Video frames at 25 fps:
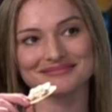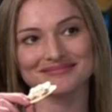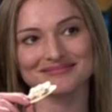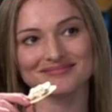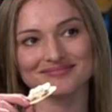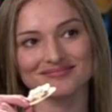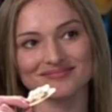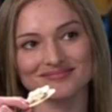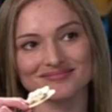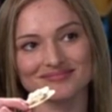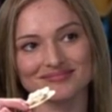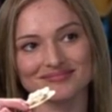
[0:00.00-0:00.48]

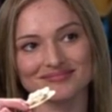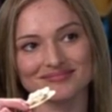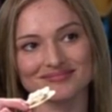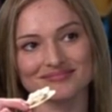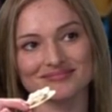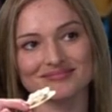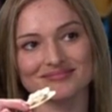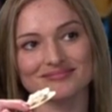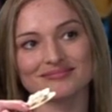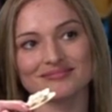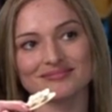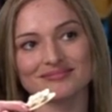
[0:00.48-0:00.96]

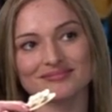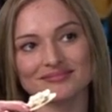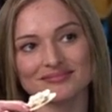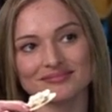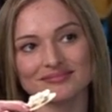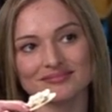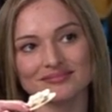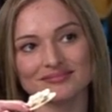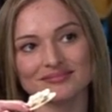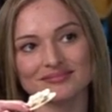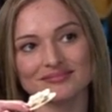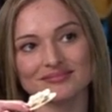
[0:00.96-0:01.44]

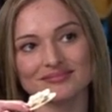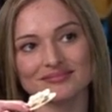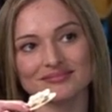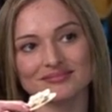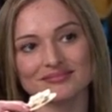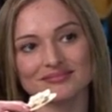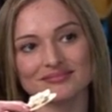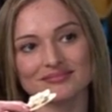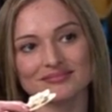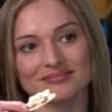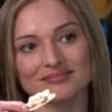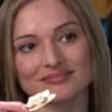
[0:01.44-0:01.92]

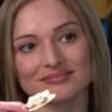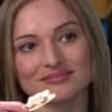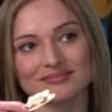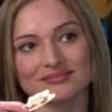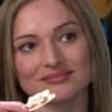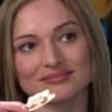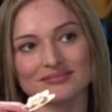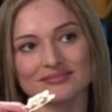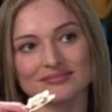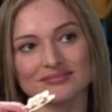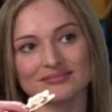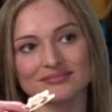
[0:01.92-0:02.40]

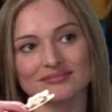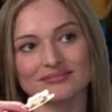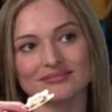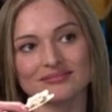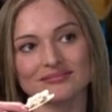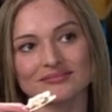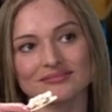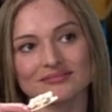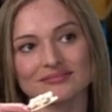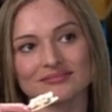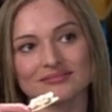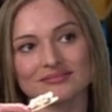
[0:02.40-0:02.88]

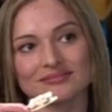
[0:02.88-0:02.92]
This person isn't speaking.